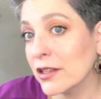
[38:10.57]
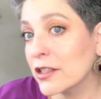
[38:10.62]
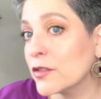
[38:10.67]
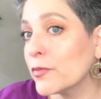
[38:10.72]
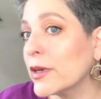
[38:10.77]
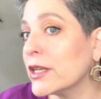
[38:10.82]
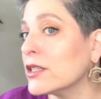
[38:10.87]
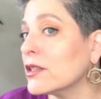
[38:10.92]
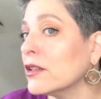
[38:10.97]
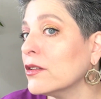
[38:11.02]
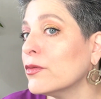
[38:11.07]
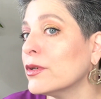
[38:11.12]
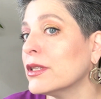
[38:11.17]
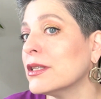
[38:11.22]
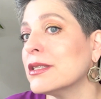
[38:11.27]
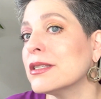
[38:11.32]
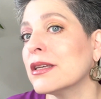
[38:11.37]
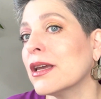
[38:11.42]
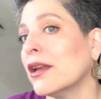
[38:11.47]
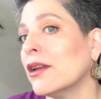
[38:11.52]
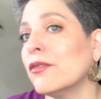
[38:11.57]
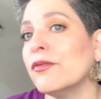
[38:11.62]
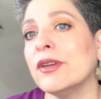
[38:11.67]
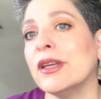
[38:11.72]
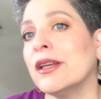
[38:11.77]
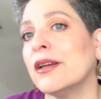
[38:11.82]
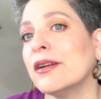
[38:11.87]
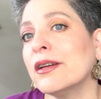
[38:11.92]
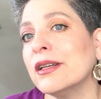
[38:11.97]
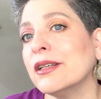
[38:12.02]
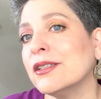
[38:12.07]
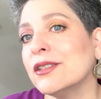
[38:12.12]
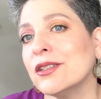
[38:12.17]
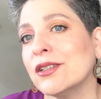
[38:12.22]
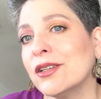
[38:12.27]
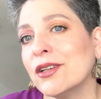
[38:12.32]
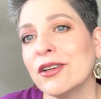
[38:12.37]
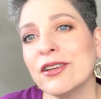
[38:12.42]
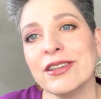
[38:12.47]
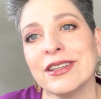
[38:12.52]
especially with this kind of earrings,
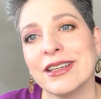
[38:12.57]
you know,